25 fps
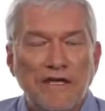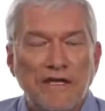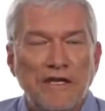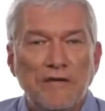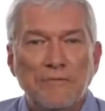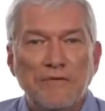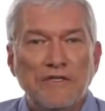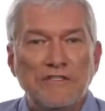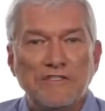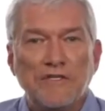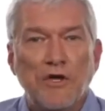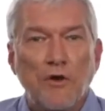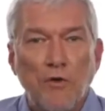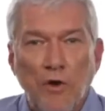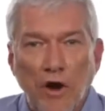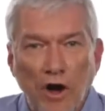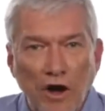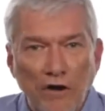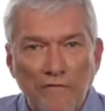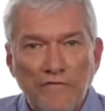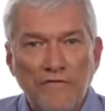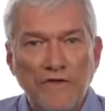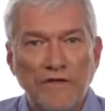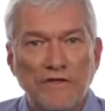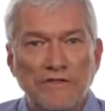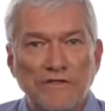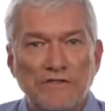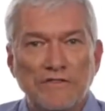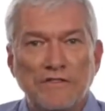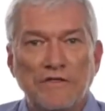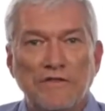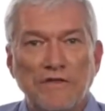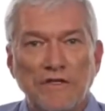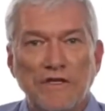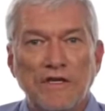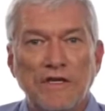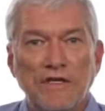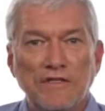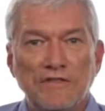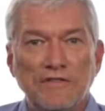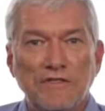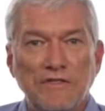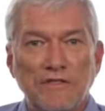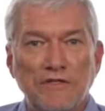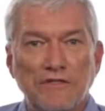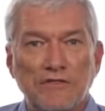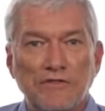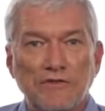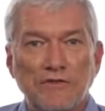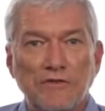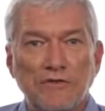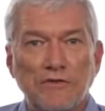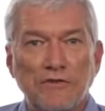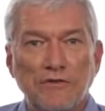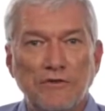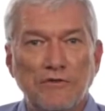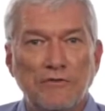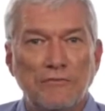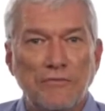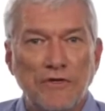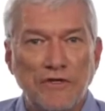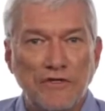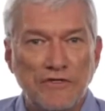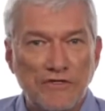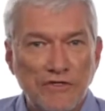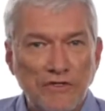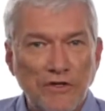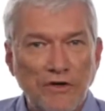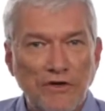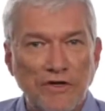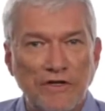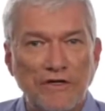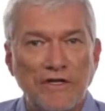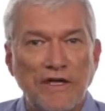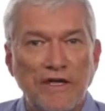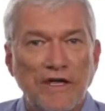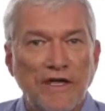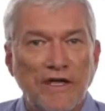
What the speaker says: it'd be so obvious to the kids that it's true, but it's not.